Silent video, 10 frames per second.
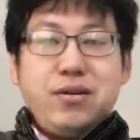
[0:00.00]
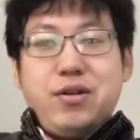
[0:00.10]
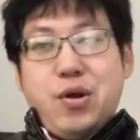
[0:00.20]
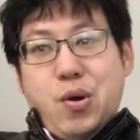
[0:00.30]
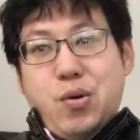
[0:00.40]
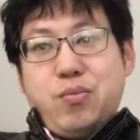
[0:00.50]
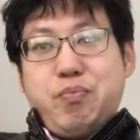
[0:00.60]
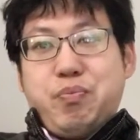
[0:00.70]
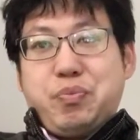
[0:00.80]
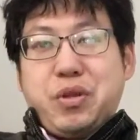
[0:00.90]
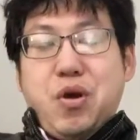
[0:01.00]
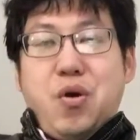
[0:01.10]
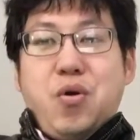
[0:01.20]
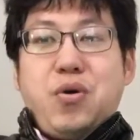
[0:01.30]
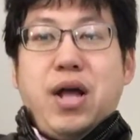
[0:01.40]
you
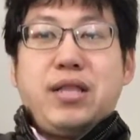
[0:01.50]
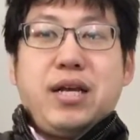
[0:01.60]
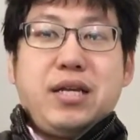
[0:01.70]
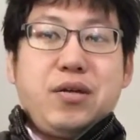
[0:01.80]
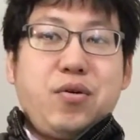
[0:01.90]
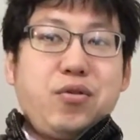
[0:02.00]
know, all under in